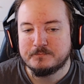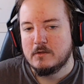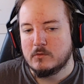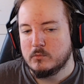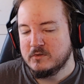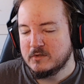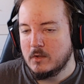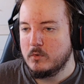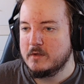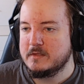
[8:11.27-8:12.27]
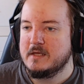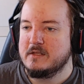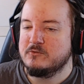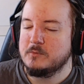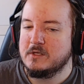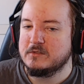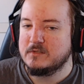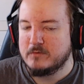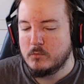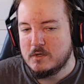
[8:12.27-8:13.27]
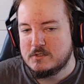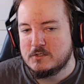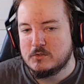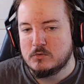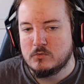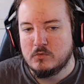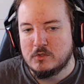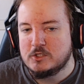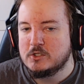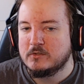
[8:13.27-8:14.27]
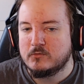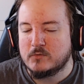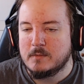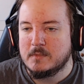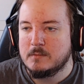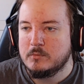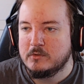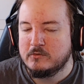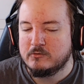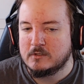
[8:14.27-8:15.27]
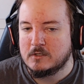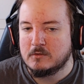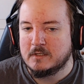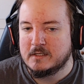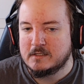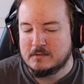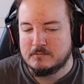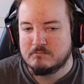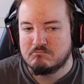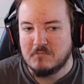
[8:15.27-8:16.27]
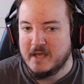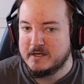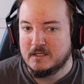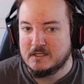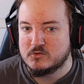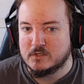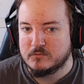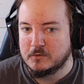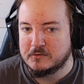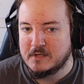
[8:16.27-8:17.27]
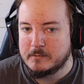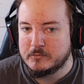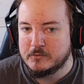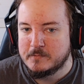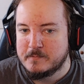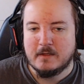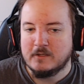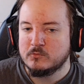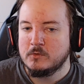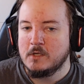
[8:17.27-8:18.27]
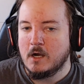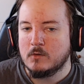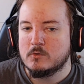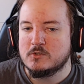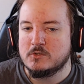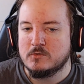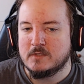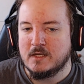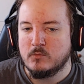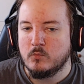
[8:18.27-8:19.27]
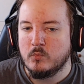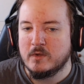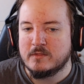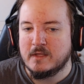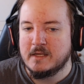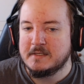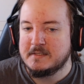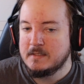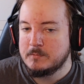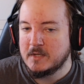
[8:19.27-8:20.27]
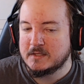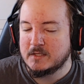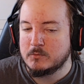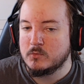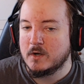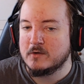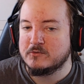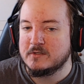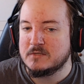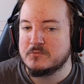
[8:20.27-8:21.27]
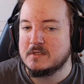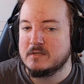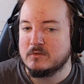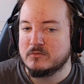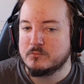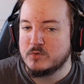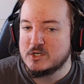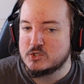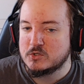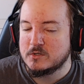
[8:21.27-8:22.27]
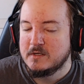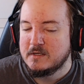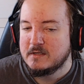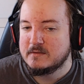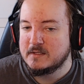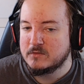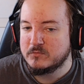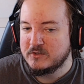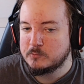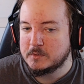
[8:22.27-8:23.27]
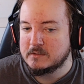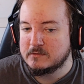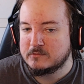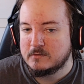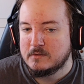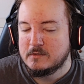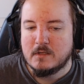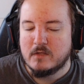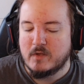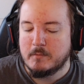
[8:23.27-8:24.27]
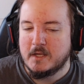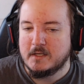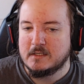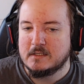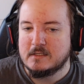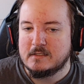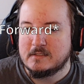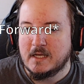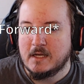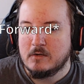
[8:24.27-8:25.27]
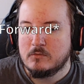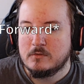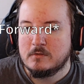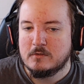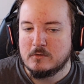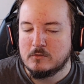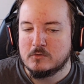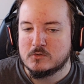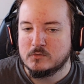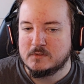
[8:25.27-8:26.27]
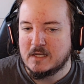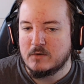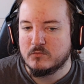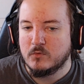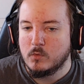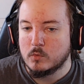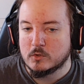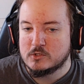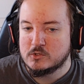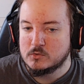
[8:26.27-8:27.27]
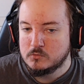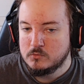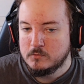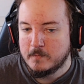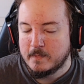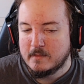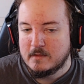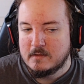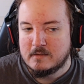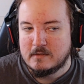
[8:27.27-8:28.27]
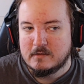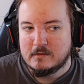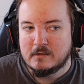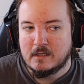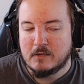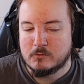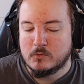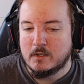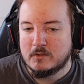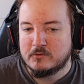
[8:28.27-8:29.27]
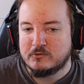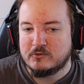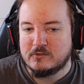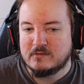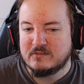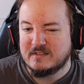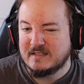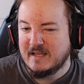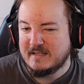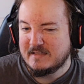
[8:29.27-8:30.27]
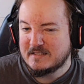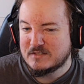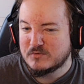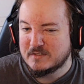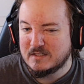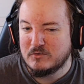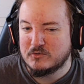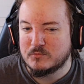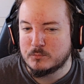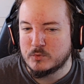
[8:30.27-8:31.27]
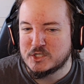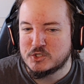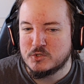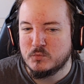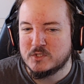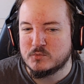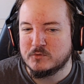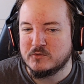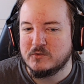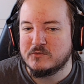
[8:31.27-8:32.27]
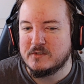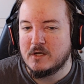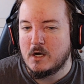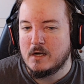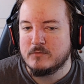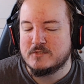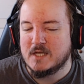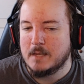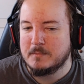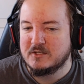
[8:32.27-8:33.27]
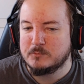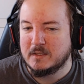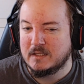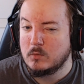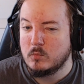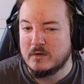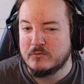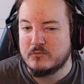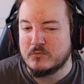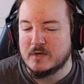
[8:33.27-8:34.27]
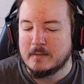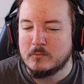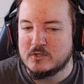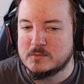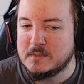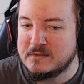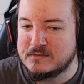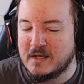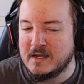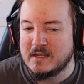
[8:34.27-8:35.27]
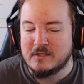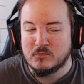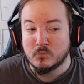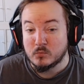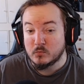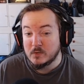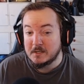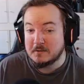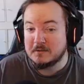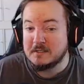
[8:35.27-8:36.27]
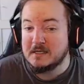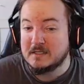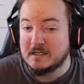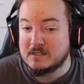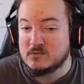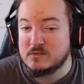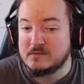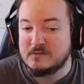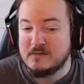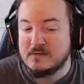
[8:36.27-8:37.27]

The reason I want that is because if I want to do just frame inputs, you know, like an electric, for example, it's really awkward to do that with a D-pad that requires a different level of pressure than the face buttons. If I'm hitting down, neutral, down, forward, 2, it requires slightly different levels of pressure, which results in off timings by like 1 frame, which means I rarely get electrics.